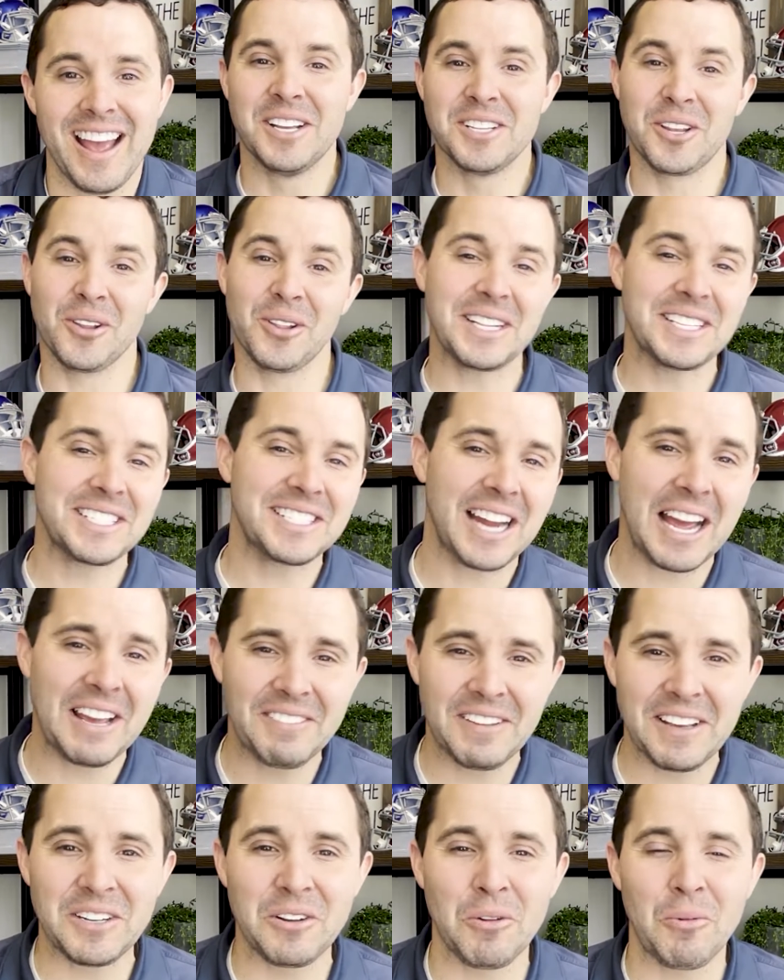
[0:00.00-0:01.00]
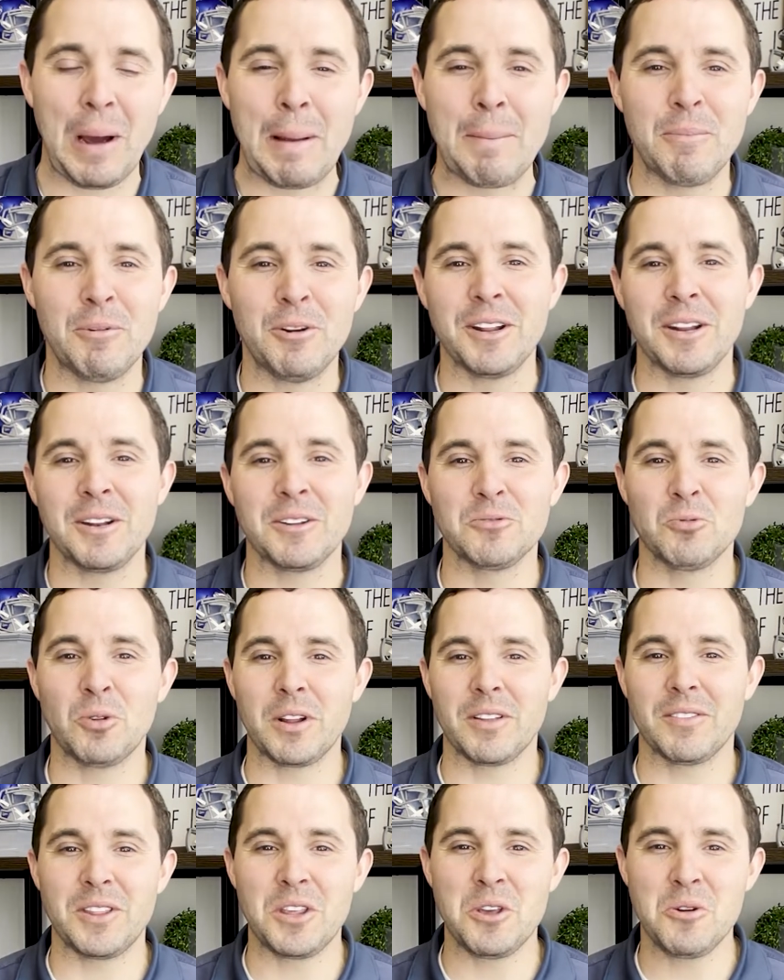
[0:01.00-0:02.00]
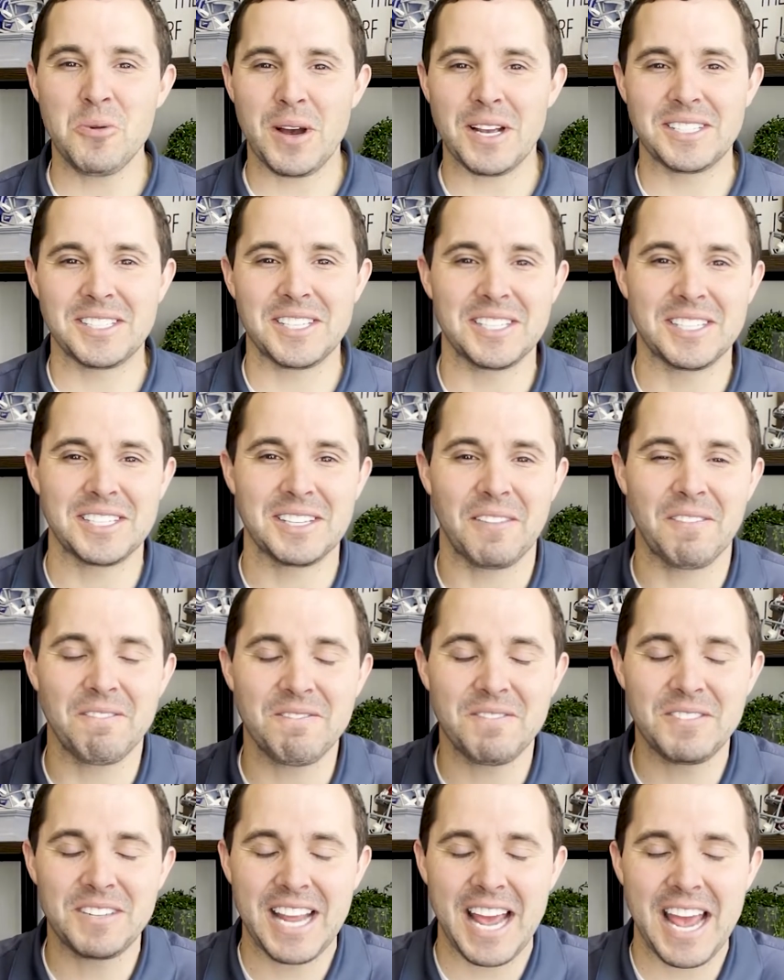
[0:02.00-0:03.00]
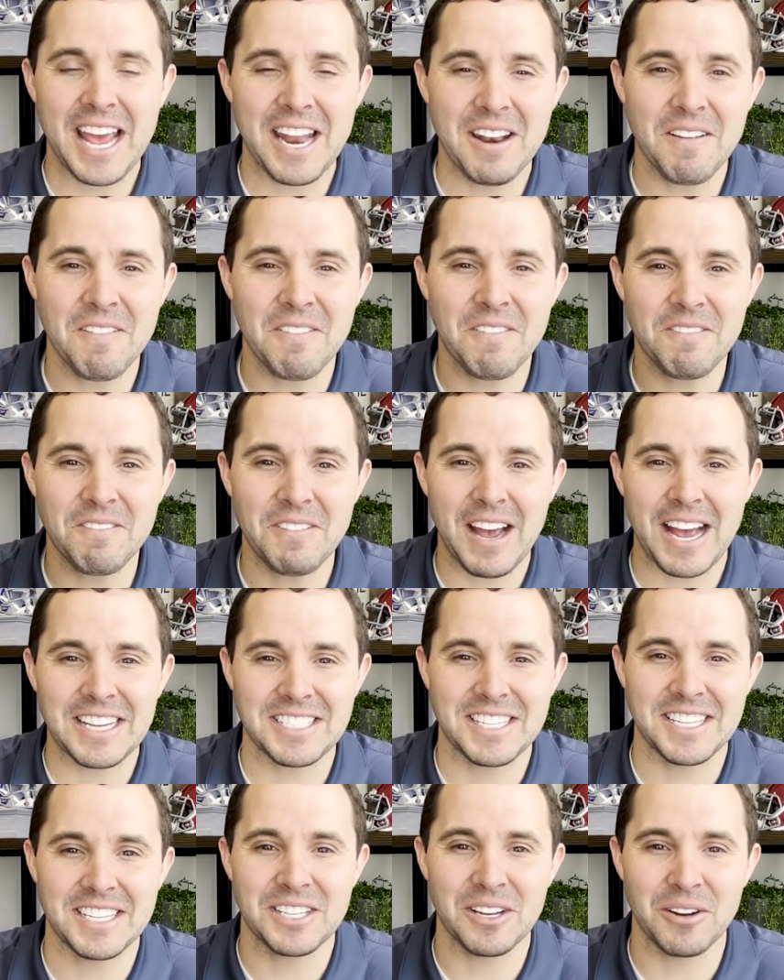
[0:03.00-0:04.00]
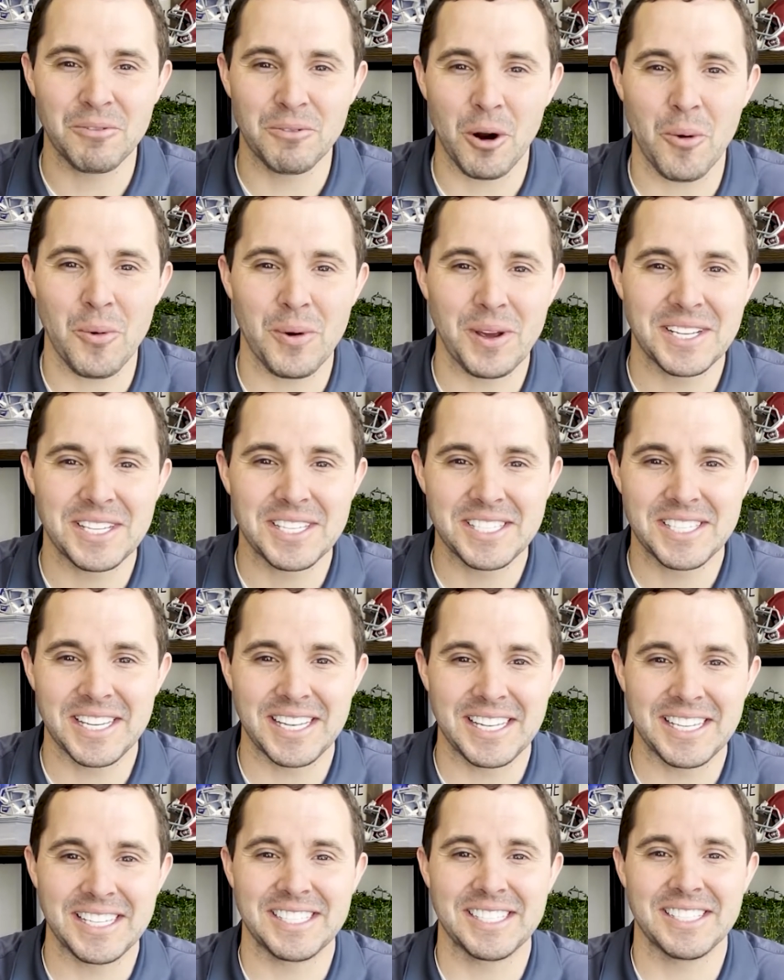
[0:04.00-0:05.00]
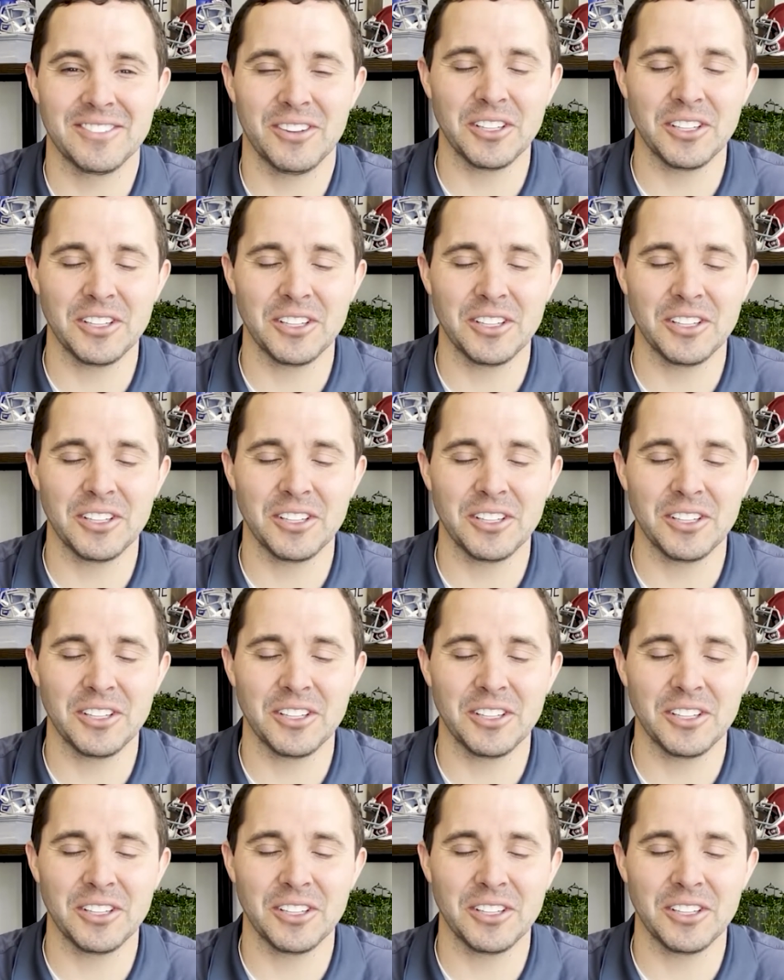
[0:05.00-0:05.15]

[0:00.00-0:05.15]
So let's dive into why Meridian is one of the US's 10 fastest growing cities.